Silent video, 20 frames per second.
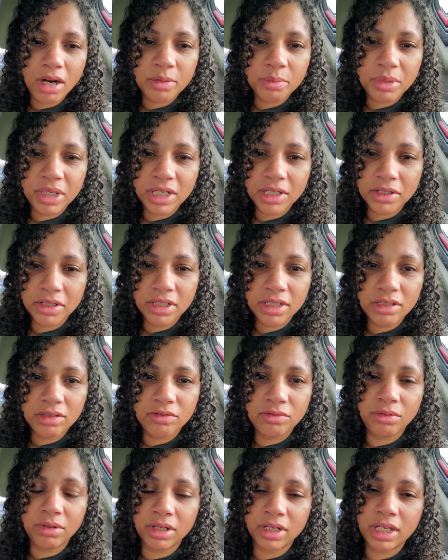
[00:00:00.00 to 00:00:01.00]
our period
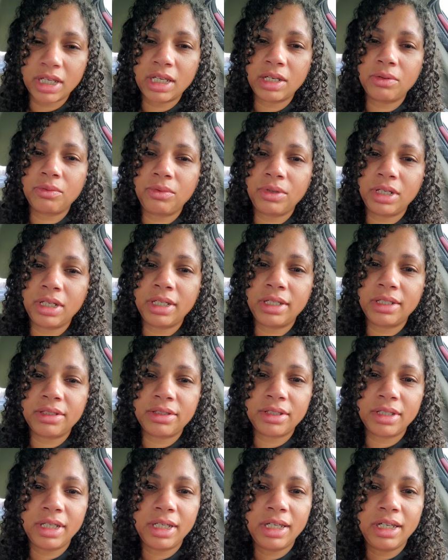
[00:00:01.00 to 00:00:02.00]
of working
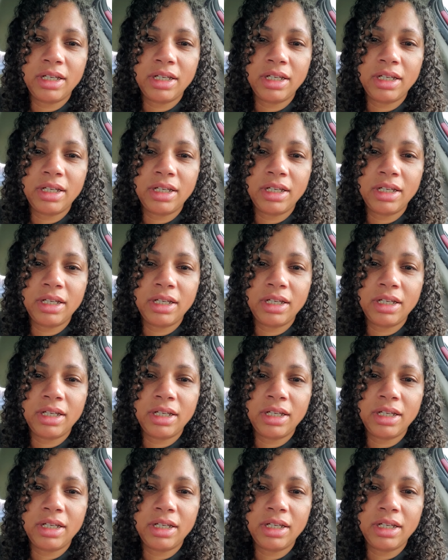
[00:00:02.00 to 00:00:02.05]
with